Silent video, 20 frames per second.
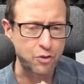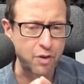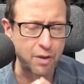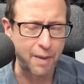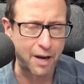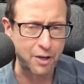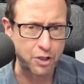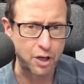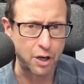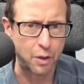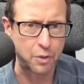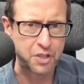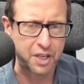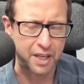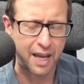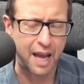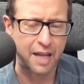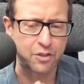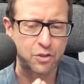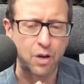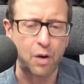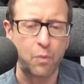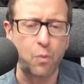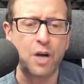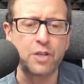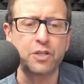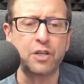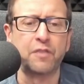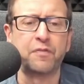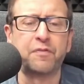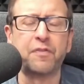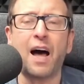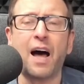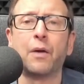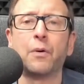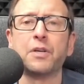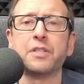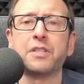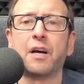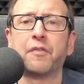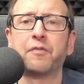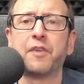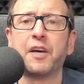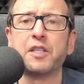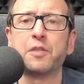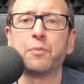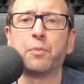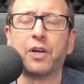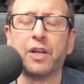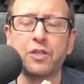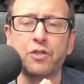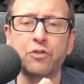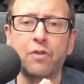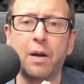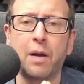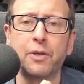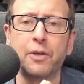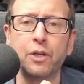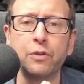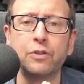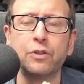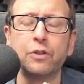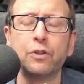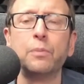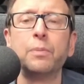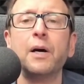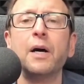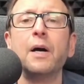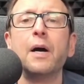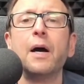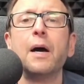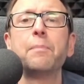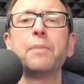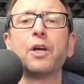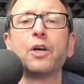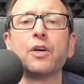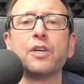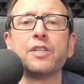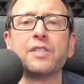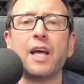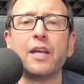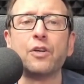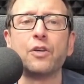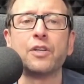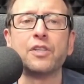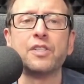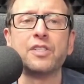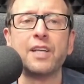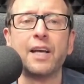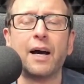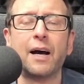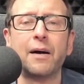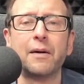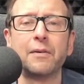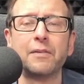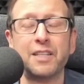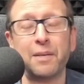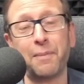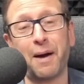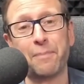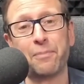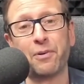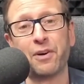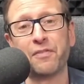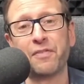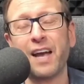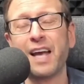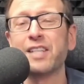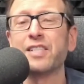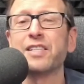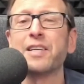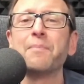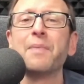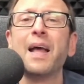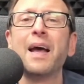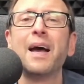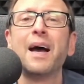stream our shows again, so I want you to follow us on Facebook, Instagram, and YouTube because then you can see my pretty face,